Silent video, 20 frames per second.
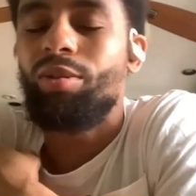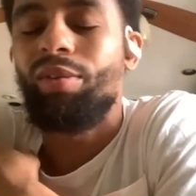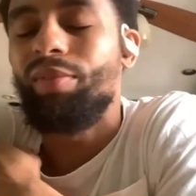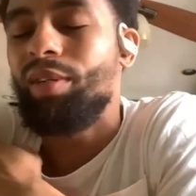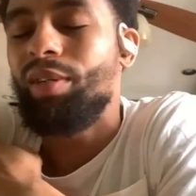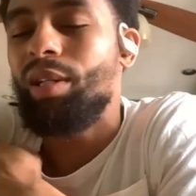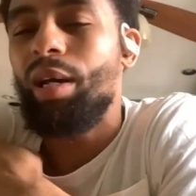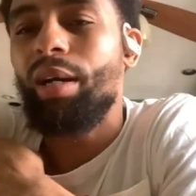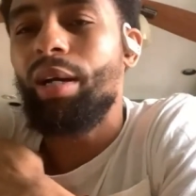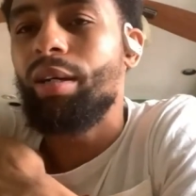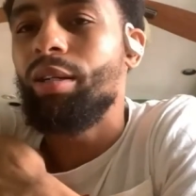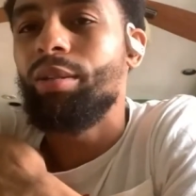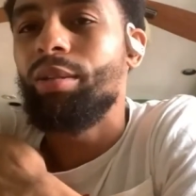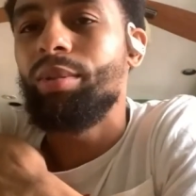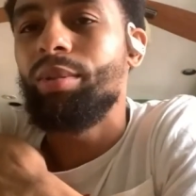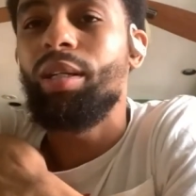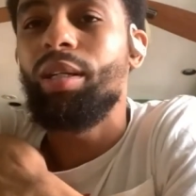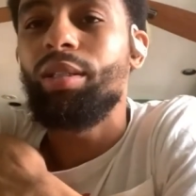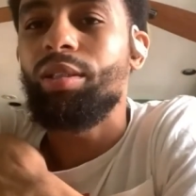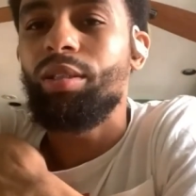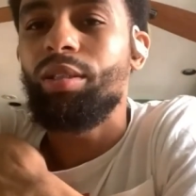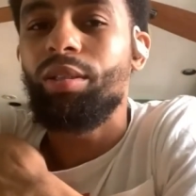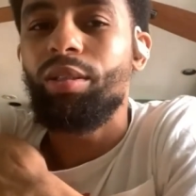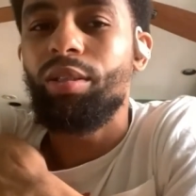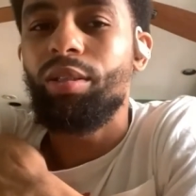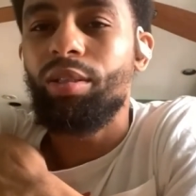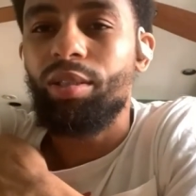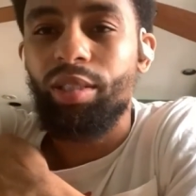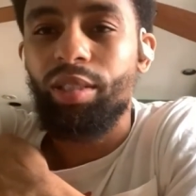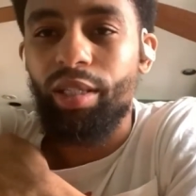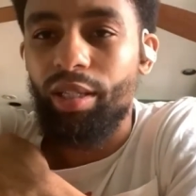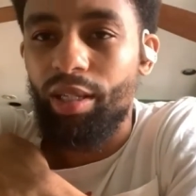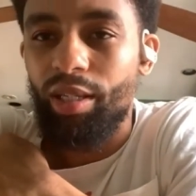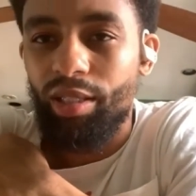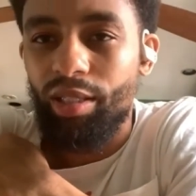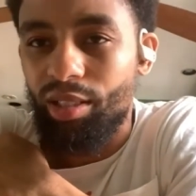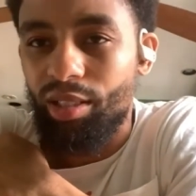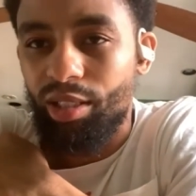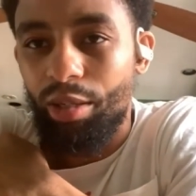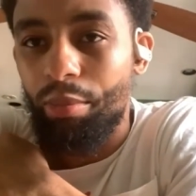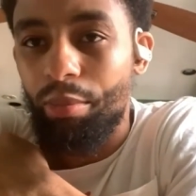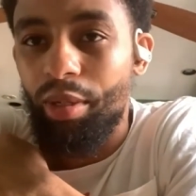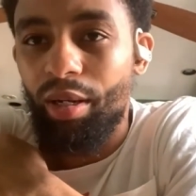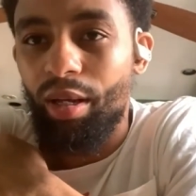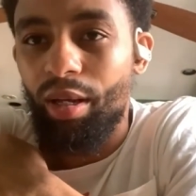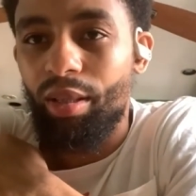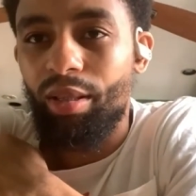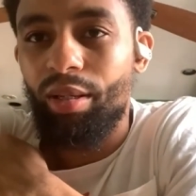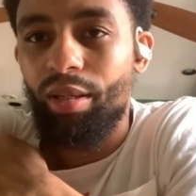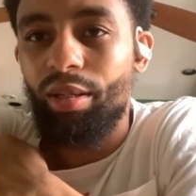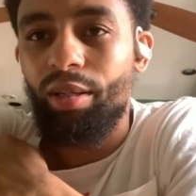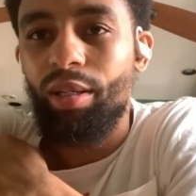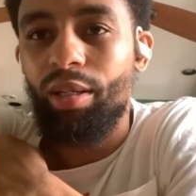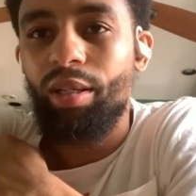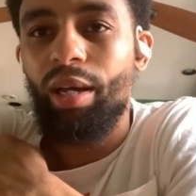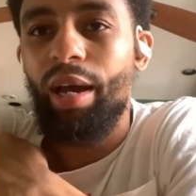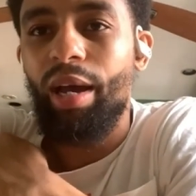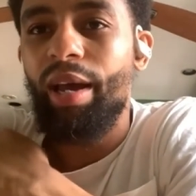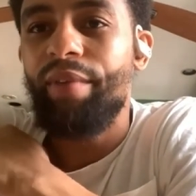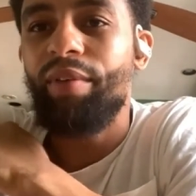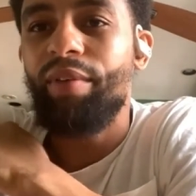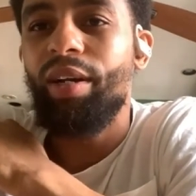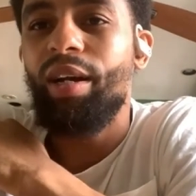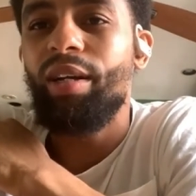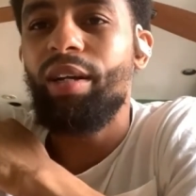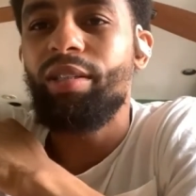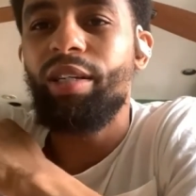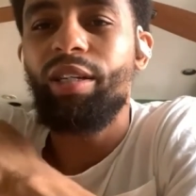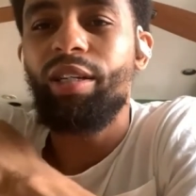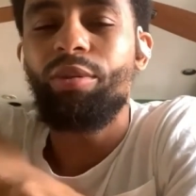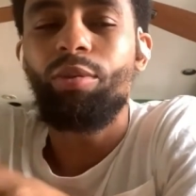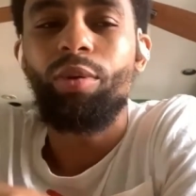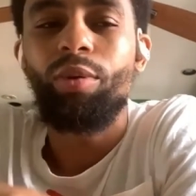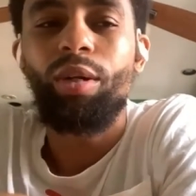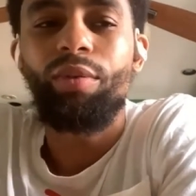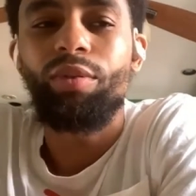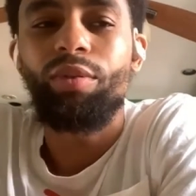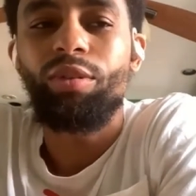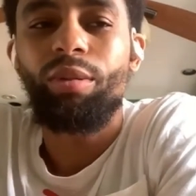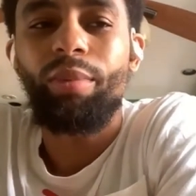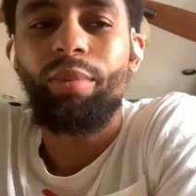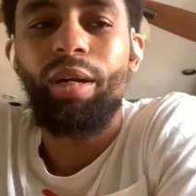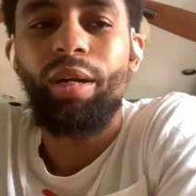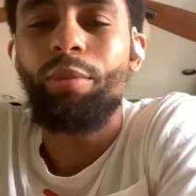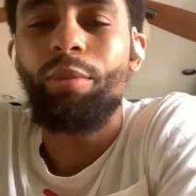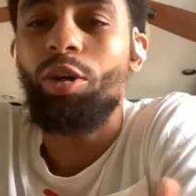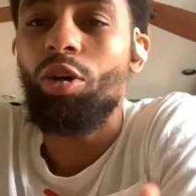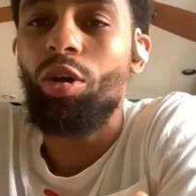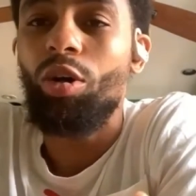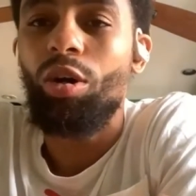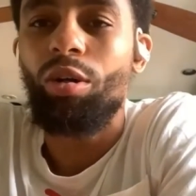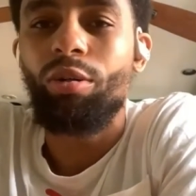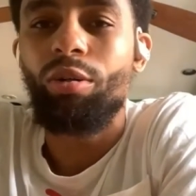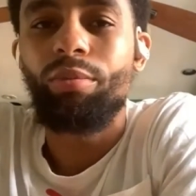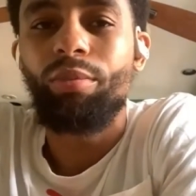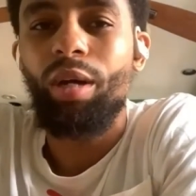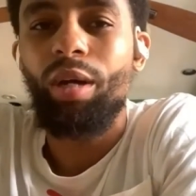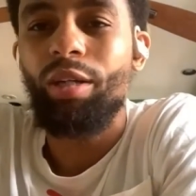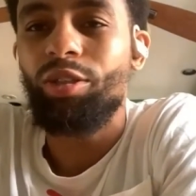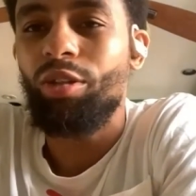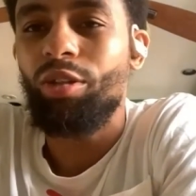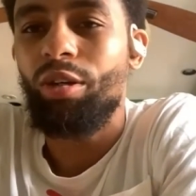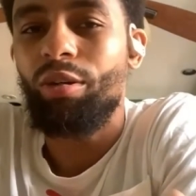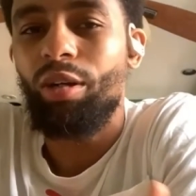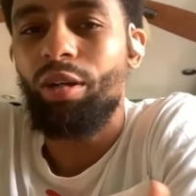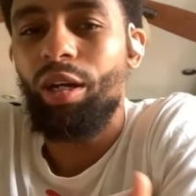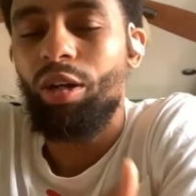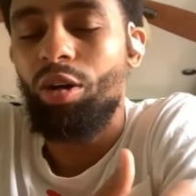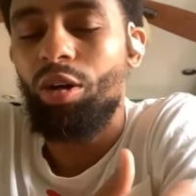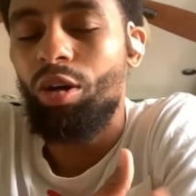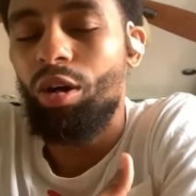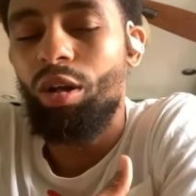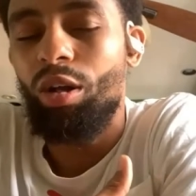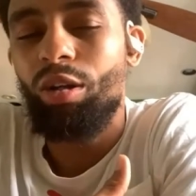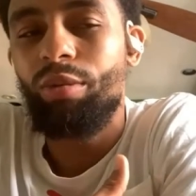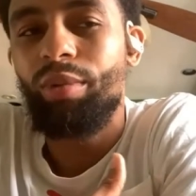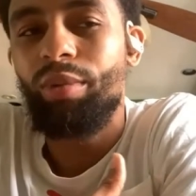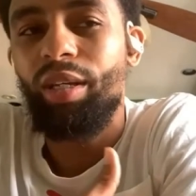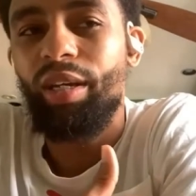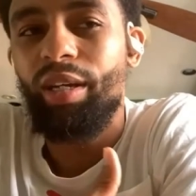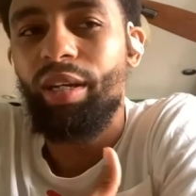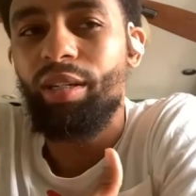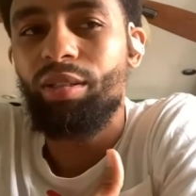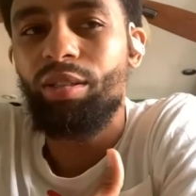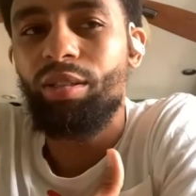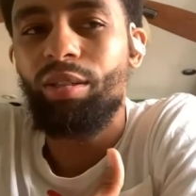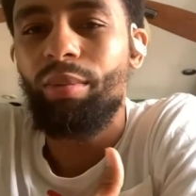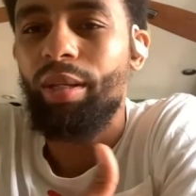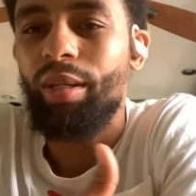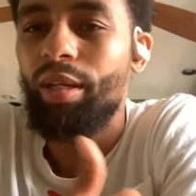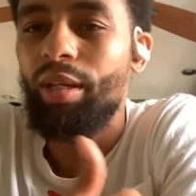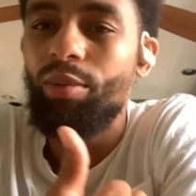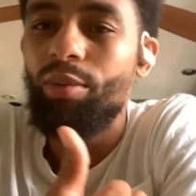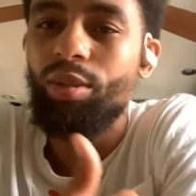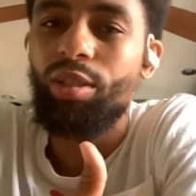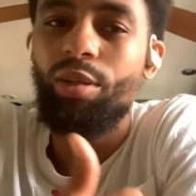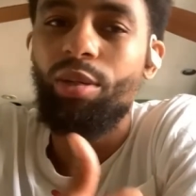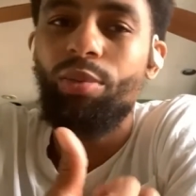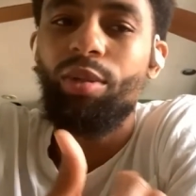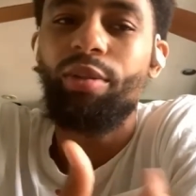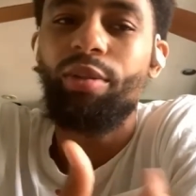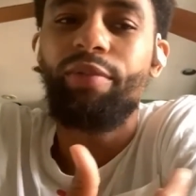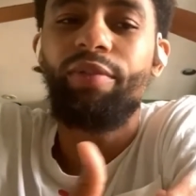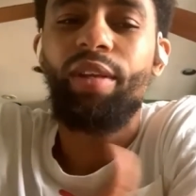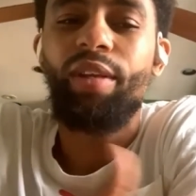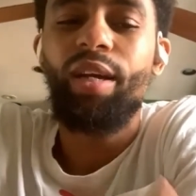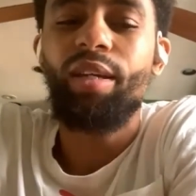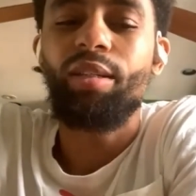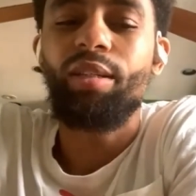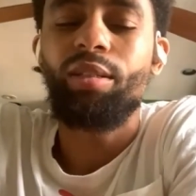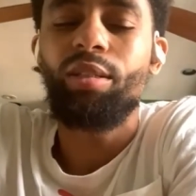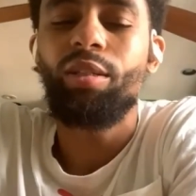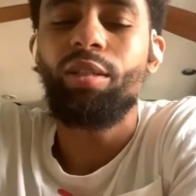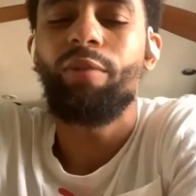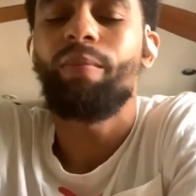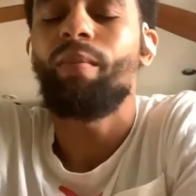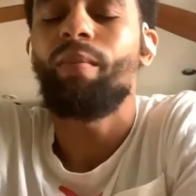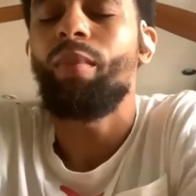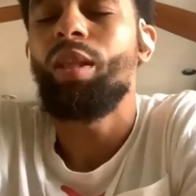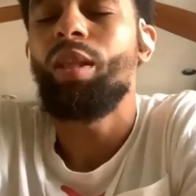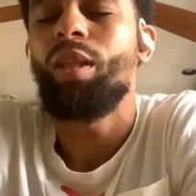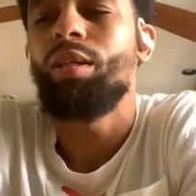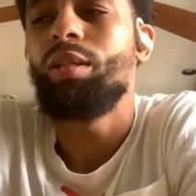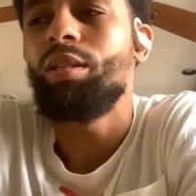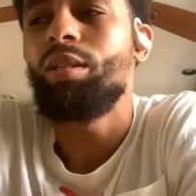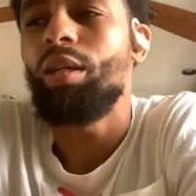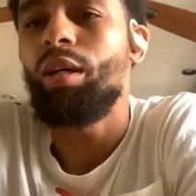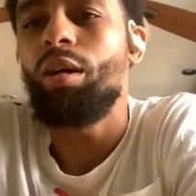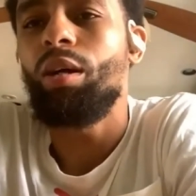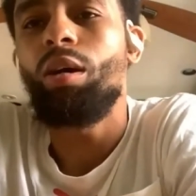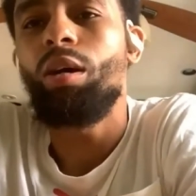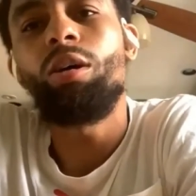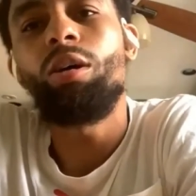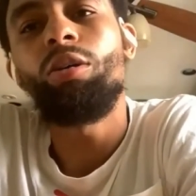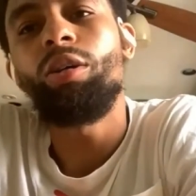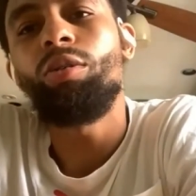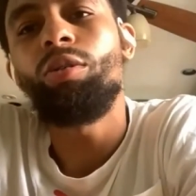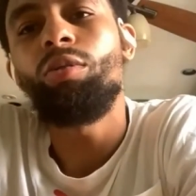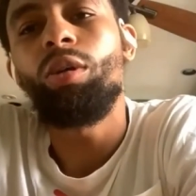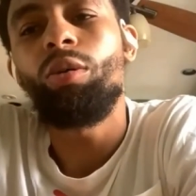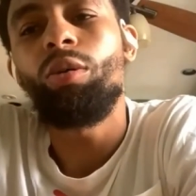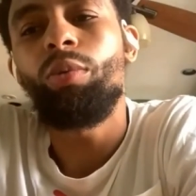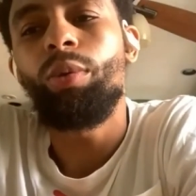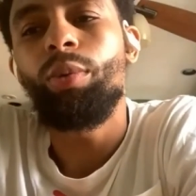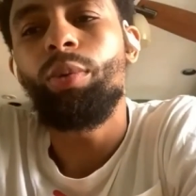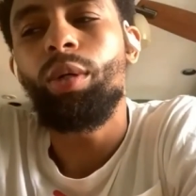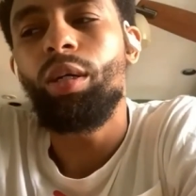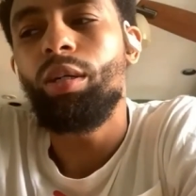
12 o'clock comes. He doesn't send me nothing. I haven't contacted him or whatever. So I'm like, I'm gonna call him. I call him. He answers. I'm like, hey, what's up with the flights? Like, oh, you know,